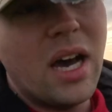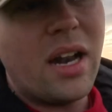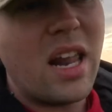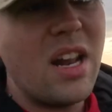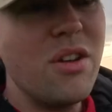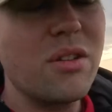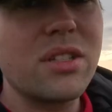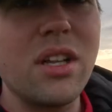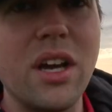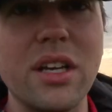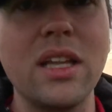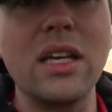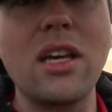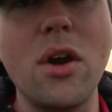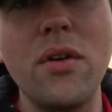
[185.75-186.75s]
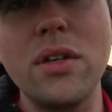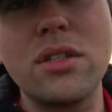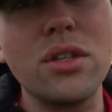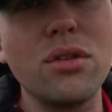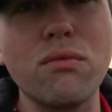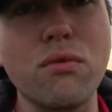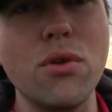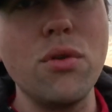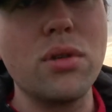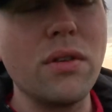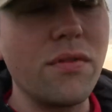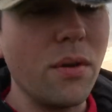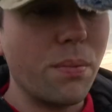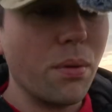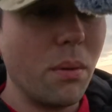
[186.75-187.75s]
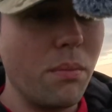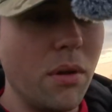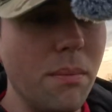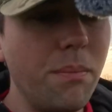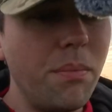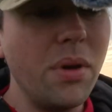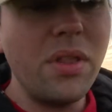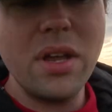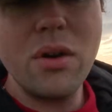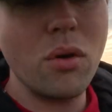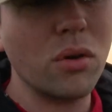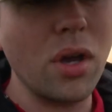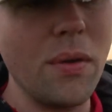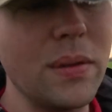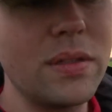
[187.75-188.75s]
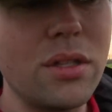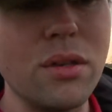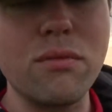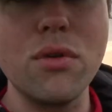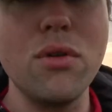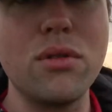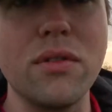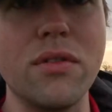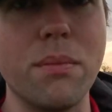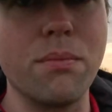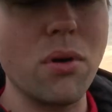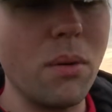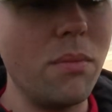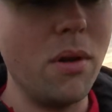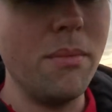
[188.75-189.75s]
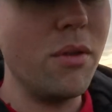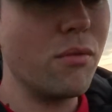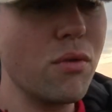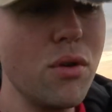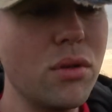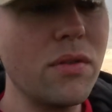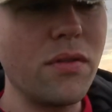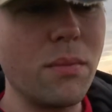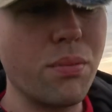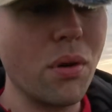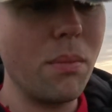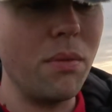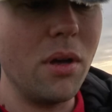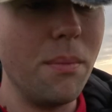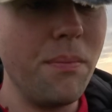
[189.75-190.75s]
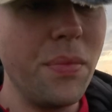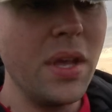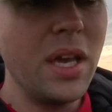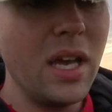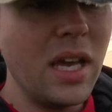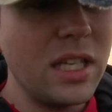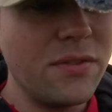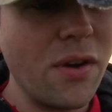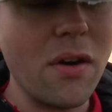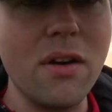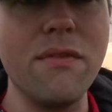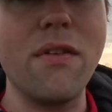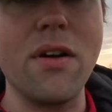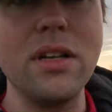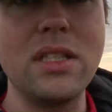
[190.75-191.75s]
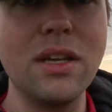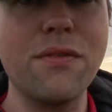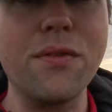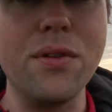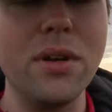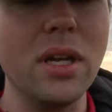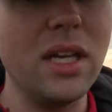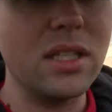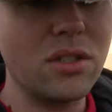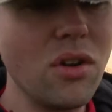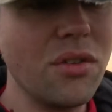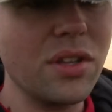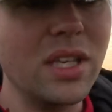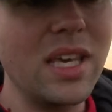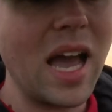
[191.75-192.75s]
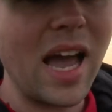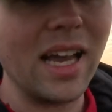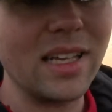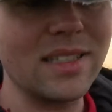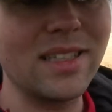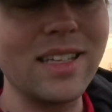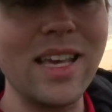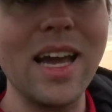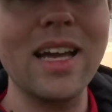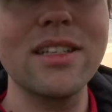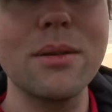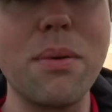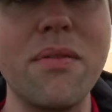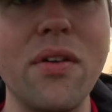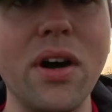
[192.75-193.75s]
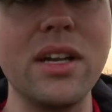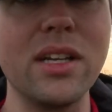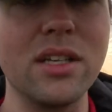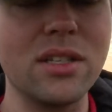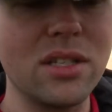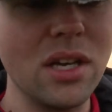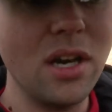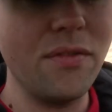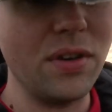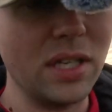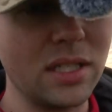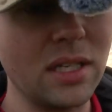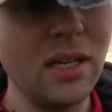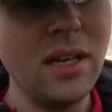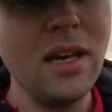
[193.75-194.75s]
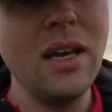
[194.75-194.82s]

and it looks like they're going to the root of the problem, but they're not going to the root of the problem. The root of the problem is very, very different. It's not the gangs are providing a service.